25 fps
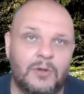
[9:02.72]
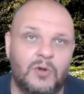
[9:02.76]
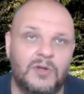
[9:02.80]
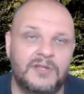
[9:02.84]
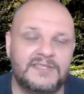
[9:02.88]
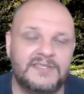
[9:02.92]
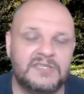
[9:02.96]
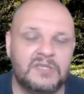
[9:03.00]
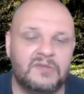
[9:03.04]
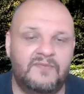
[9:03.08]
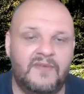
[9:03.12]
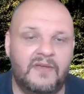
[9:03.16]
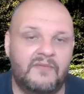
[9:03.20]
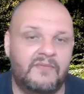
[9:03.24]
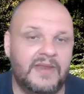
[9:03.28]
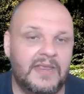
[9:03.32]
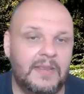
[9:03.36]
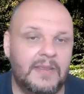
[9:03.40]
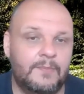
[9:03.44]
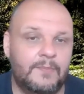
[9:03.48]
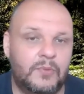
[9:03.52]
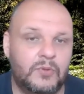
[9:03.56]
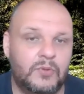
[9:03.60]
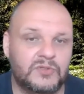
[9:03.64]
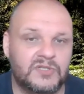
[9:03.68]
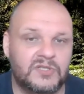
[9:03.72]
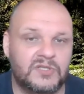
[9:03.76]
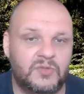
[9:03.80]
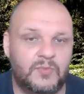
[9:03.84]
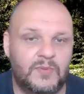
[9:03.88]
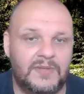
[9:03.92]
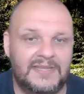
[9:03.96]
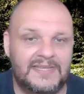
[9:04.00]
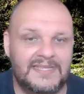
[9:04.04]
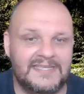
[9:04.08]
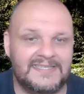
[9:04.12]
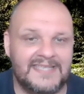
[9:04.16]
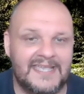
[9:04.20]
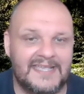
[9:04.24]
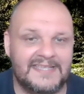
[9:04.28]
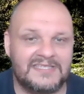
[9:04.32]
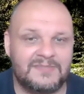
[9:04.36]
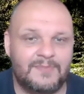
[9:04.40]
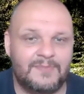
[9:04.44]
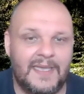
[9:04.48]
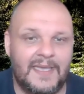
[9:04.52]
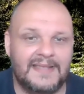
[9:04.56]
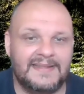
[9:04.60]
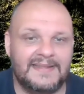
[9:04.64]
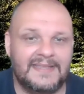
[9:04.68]
also very important with this
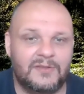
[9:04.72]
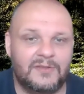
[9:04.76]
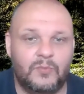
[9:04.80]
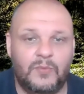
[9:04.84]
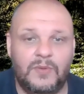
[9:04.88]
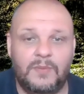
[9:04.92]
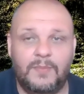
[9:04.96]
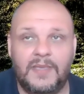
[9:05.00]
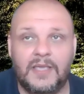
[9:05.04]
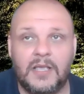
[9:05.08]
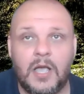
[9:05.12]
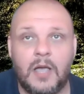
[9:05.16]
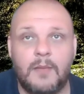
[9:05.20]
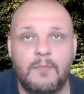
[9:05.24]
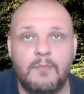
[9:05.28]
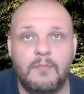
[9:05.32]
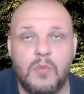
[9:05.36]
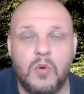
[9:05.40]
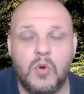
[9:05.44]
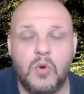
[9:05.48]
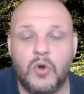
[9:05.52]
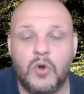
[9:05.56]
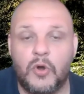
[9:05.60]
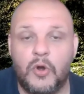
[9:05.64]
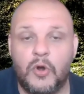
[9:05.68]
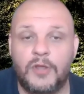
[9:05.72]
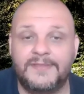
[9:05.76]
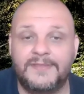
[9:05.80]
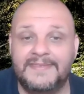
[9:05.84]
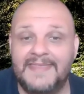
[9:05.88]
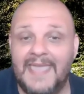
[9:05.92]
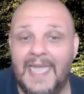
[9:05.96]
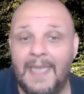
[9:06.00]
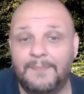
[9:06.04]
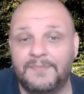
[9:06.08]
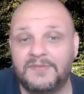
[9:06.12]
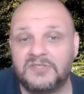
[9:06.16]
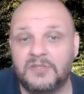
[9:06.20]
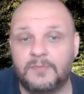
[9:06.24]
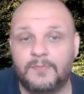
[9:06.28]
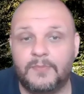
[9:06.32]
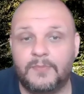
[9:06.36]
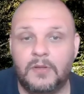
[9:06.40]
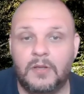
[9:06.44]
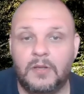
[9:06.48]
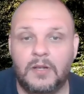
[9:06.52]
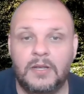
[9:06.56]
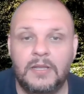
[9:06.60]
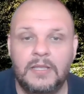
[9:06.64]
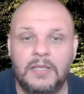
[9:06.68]
aspect that we become more
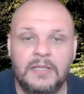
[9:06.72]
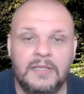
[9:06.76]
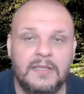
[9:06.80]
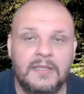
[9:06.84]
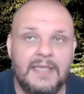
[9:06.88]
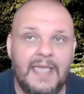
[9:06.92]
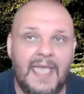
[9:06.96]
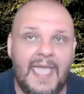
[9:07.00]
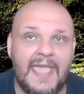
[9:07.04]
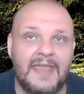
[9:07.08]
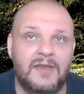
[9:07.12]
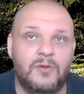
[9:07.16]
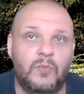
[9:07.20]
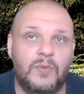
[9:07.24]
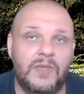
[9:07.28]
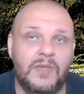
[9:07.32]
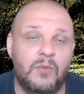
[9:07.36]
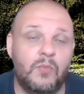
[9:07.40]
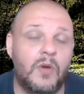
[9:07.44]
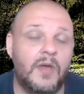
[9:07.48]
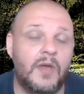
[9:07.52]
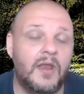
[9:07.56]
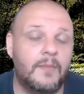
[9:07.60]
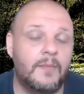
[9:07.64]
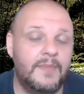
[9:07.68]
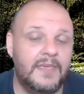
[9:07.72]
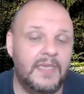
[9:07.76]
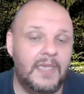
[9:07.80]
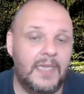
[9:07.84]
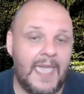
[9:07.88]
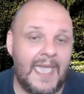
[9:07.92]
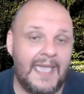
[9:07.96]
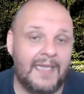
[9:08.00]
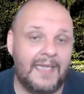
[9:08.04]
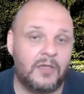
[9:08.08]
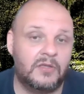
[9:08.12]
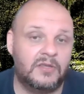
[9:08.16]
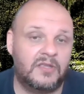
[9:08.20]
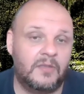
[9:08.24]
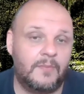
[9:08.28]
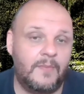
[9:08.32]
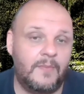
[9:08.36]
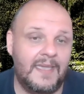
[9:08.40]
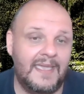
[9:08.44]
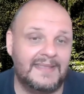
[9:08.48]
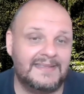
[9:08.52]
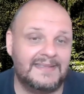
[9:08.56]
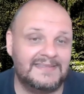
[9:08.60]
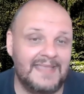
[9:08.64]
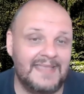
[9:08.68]
adaptable and we want to be
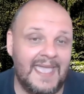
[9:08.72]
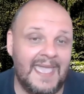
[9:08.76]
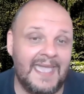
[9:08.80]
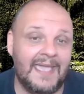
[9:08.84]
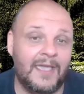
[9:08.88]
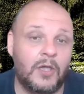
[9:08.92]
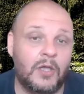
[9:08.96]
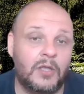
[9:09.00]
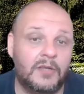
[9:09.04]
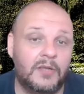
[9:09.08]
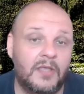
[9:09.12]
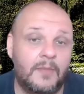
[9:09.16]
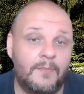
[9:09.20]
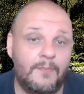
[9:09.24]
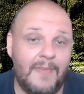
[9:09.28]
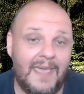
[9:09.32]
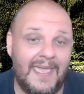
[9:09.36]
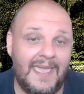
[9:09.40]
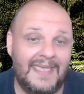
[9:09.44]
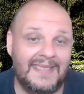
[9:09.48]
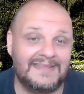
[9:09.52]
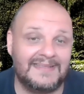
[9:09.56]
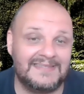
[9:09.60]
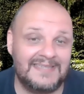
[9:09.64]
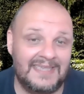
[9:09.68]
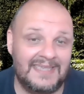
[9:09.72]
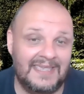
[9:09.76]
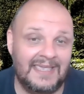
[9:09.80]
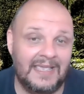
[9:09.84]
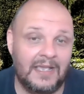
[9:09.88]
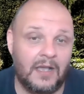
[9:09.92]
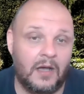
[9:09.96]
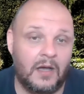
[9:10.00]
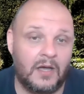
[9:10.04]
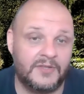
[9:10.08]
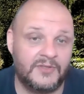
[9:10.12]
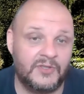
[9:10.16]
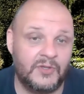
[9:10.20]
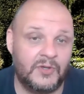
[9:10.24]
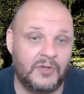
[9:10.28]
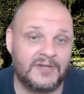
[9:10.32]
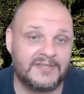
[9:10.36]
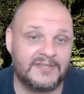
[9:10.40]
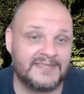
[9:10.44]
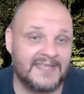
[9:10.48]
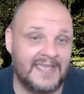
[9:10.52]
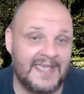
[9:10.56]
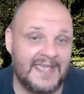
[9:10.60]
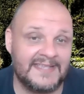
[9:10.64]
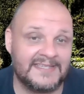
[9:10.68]
accommodating
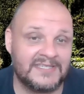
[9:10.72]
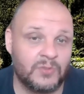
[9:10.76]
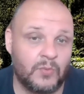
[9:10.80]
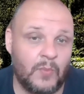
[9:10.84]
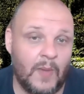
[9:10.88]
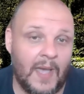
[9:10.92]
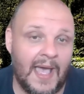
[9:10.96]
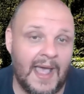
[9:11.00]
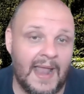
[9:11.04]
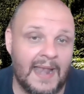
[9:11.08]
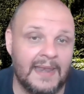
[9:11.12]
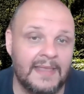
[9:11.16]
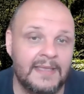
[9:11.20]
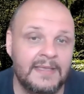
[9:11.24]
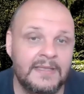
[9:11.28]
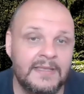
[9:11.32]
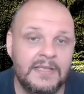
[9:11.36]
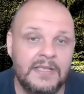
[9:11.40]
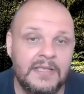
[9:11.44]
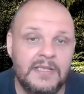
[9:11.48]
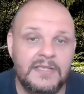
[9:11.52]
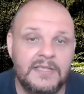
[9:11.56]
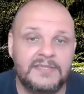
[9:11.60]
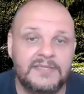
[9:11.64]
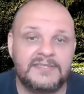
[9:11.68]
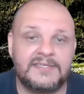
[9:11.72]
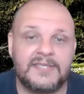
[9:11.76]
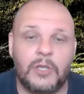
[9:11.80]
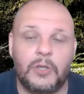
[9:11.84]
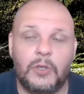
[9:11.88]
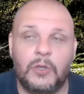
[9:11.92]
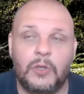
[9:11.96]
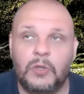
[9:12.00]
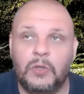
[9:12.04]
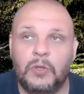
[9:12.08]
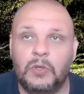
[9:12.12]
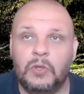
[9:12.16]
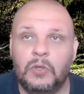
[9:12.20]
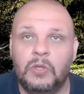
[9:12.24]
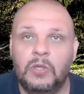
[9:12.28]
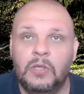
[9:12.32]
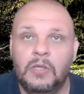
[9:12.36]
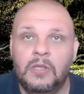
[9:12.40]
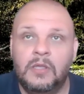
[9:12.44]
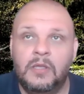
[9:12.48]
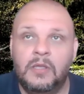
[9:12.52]
others as well. So